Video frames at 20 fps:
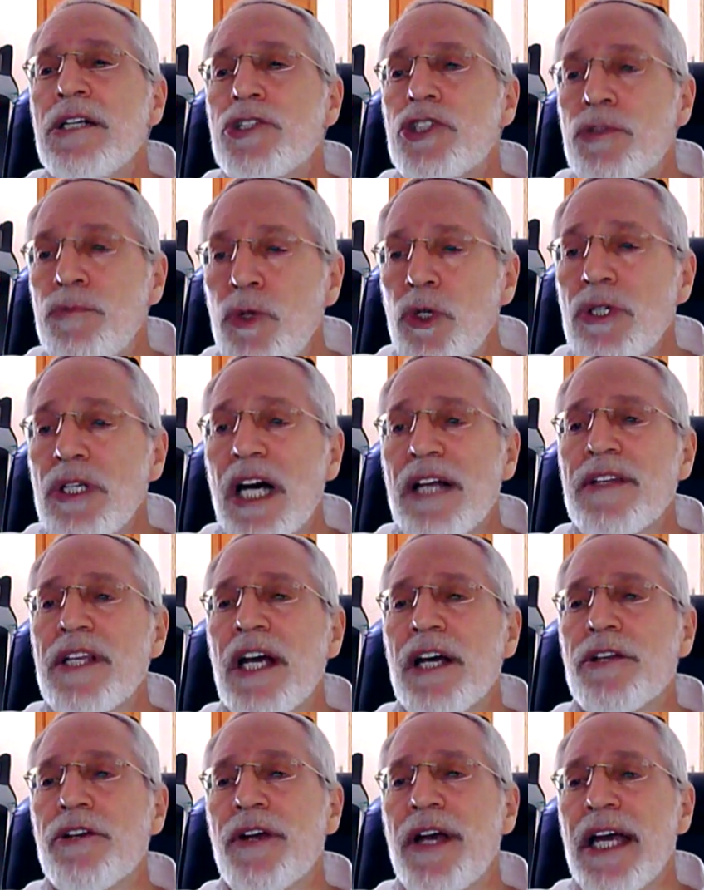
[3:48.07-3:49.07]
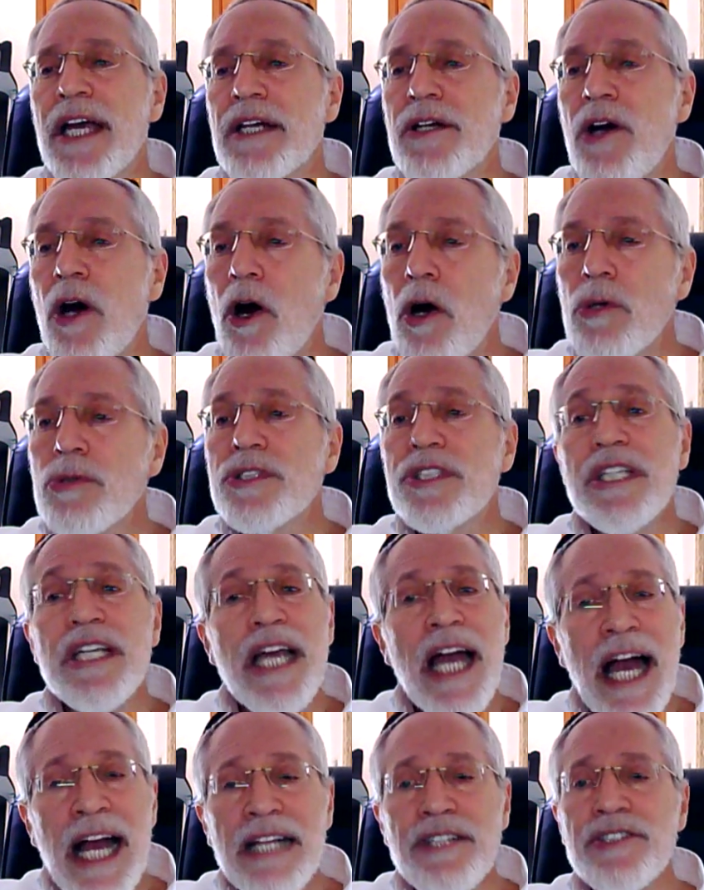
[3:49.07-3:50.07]
Shmuel, on the other hand, holds he
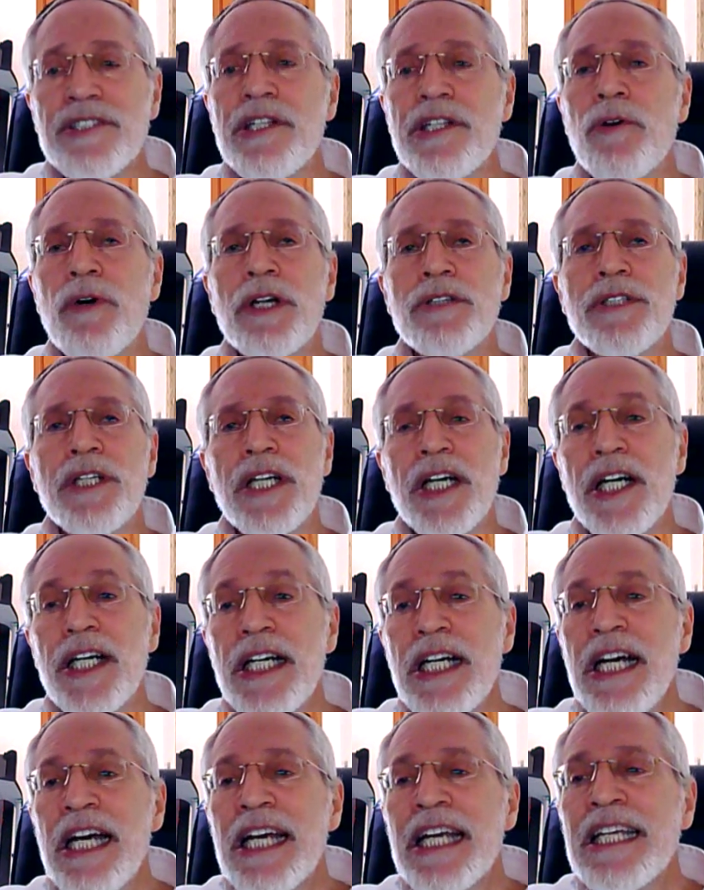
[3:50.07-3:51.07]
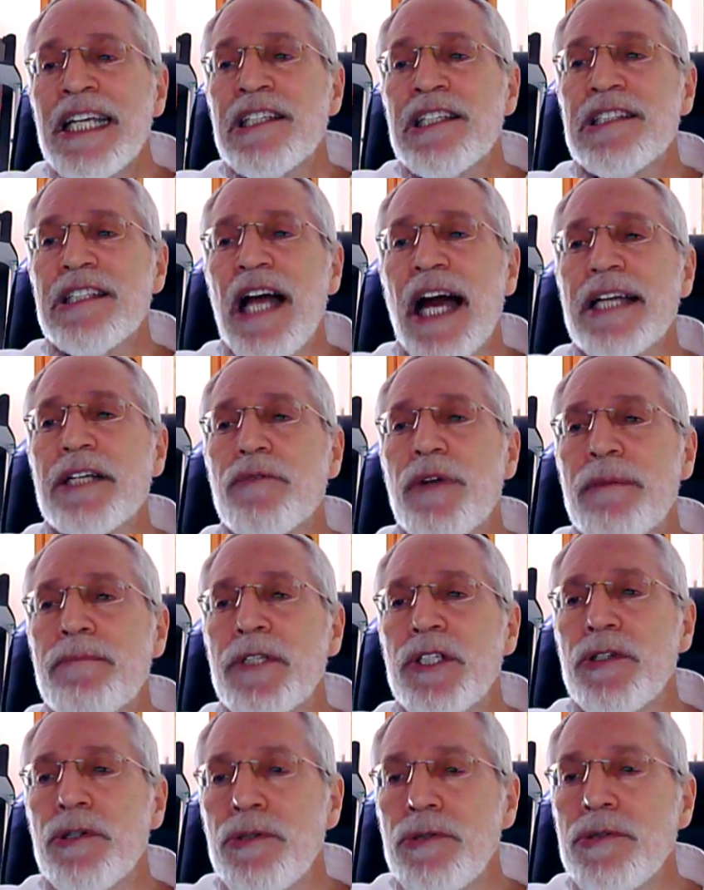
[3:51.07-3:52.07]
has no ona. He is like
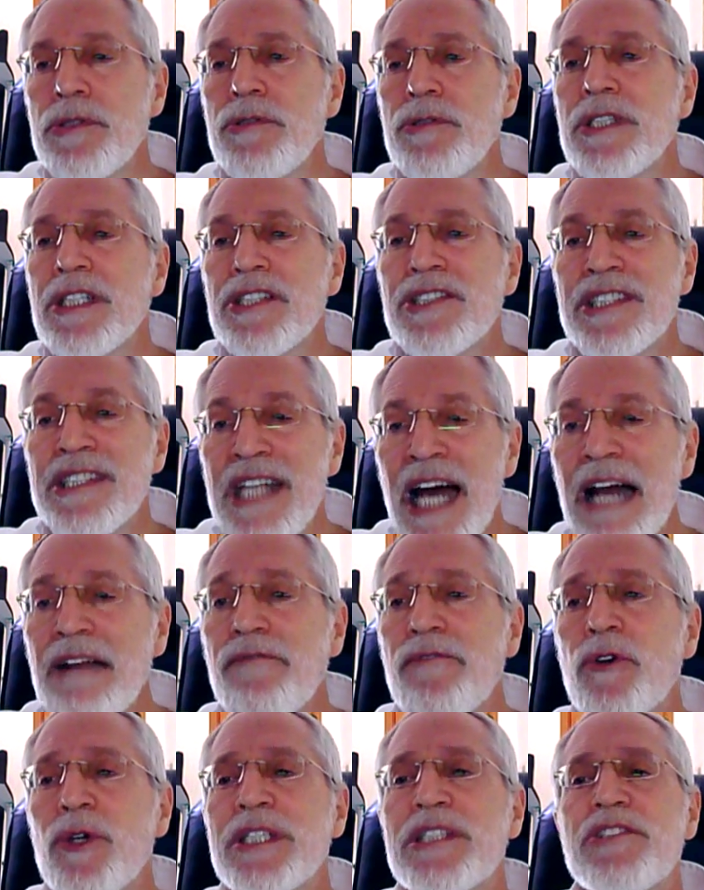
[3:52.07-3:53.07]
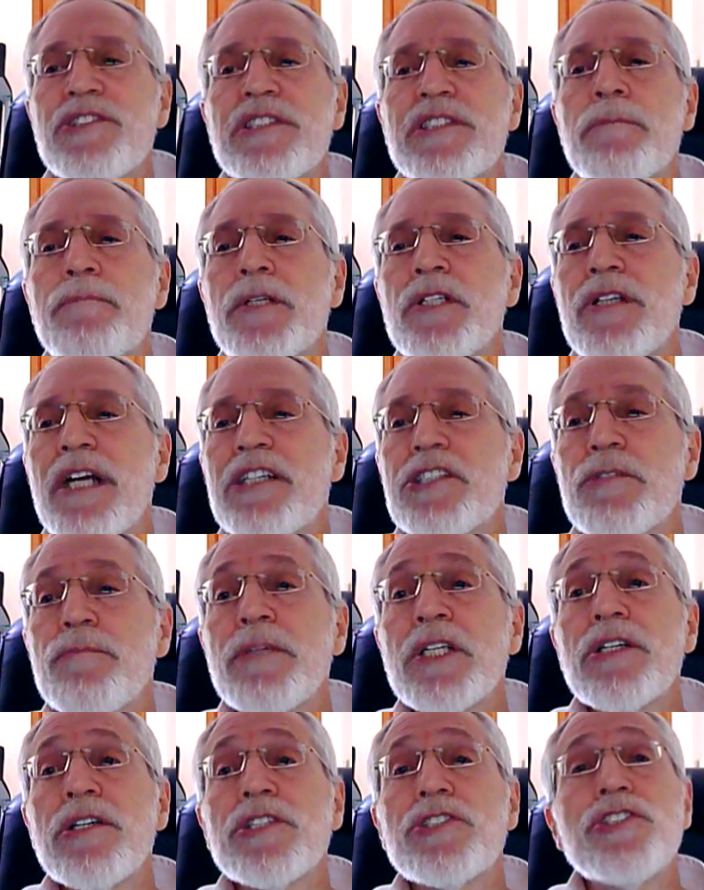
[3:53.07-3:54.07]
Rabbi Yehuda, who does not void the stipulation
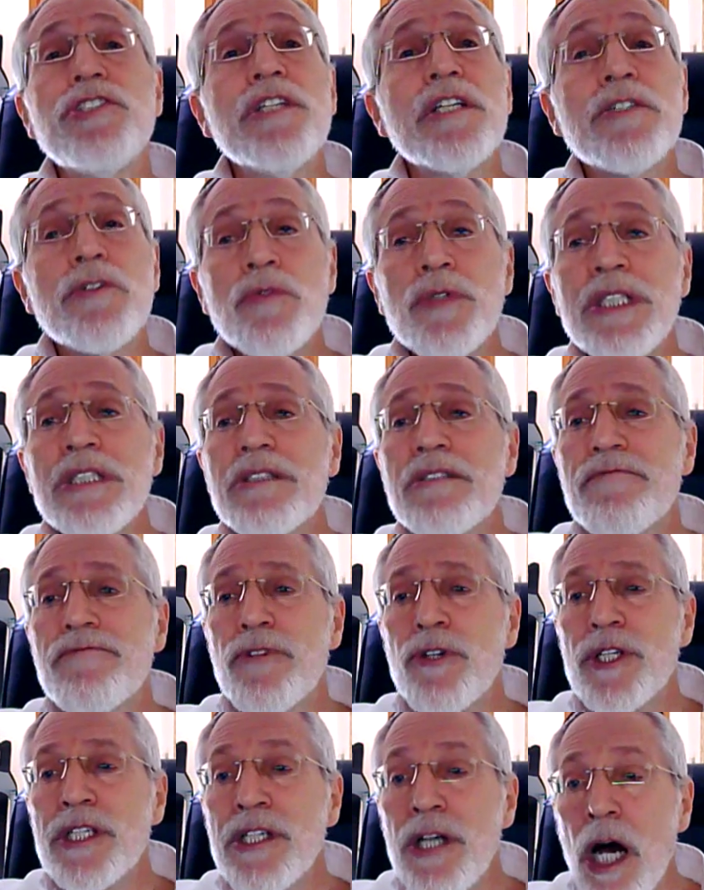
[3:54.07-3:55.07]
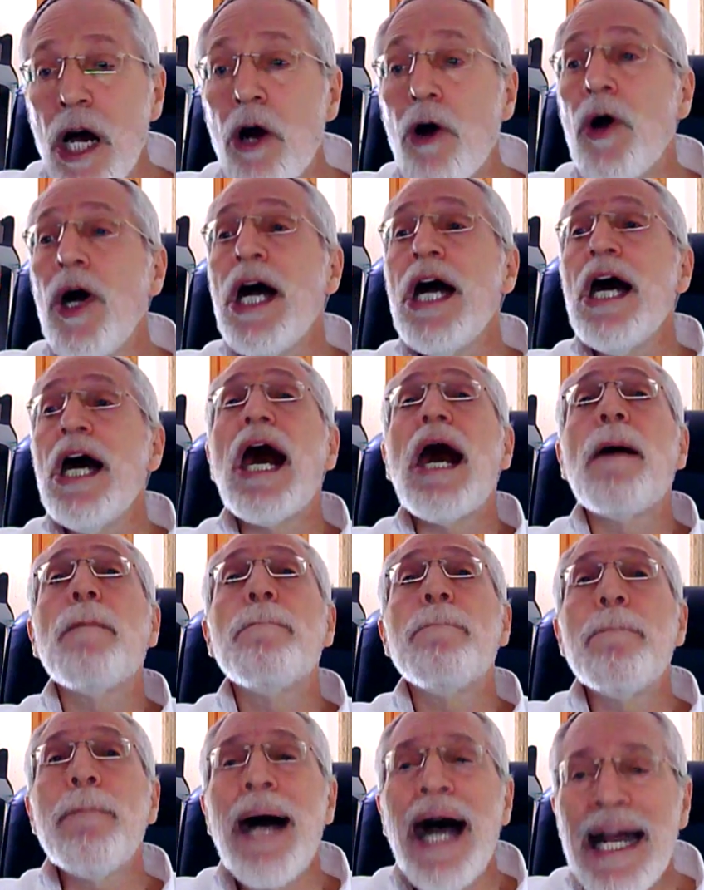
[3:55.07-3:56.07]
because she agreed to forego a
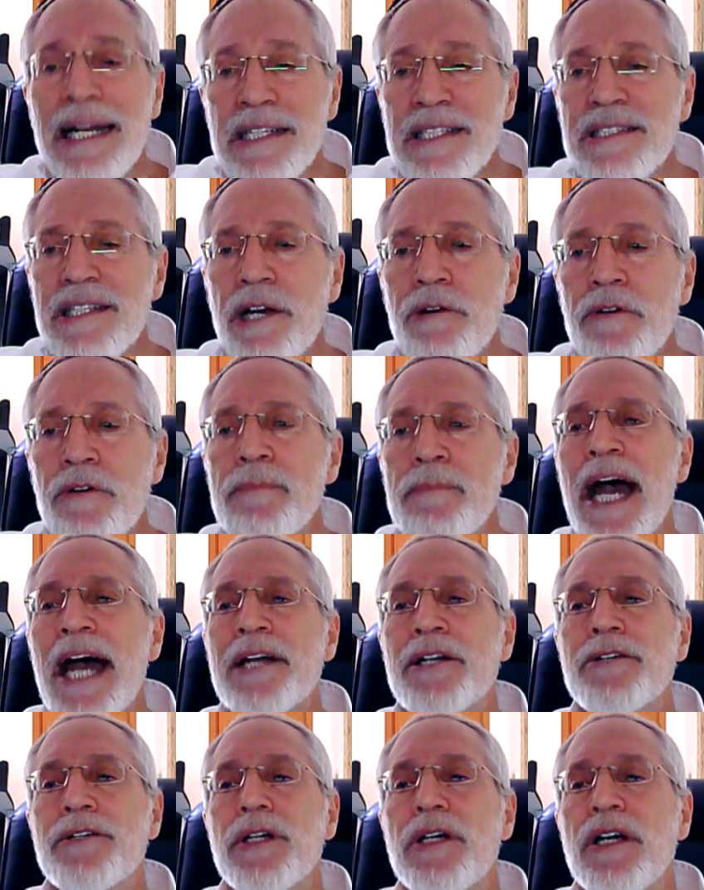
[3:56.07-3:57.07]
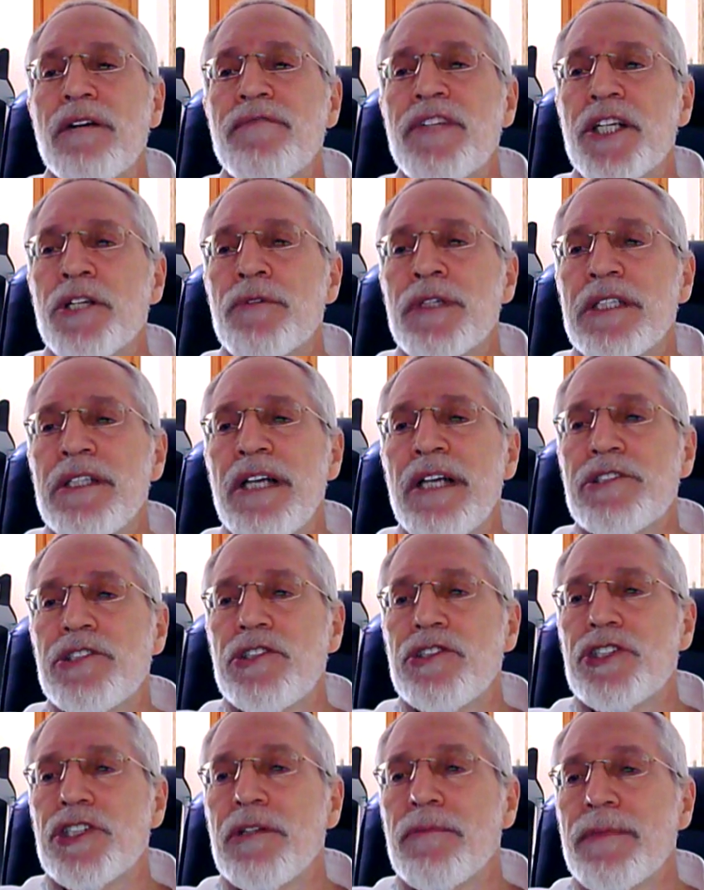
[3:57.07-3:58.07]
monetary matter of their
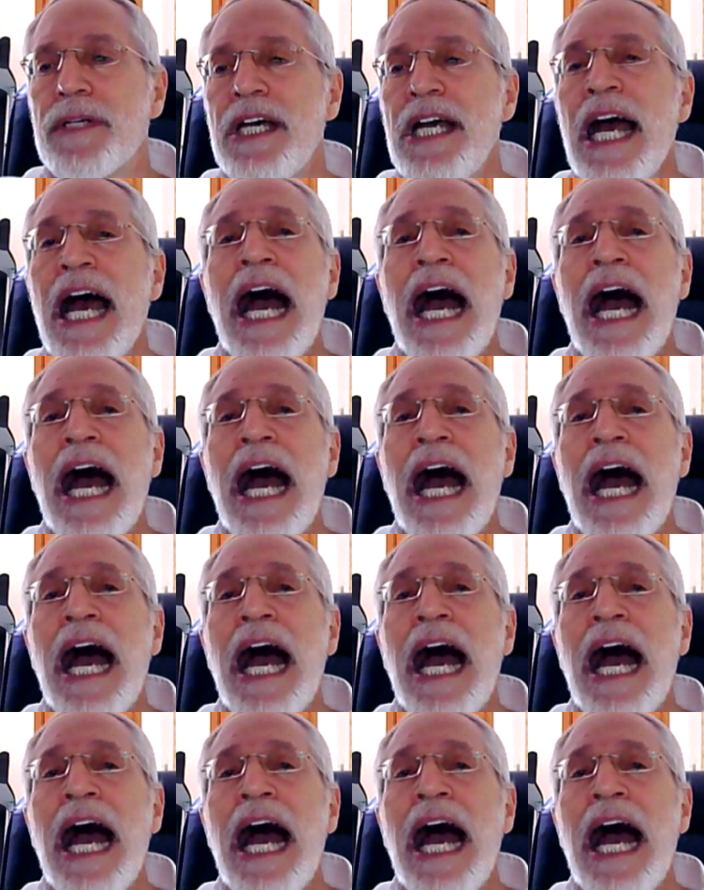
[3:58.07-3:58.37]
relationship.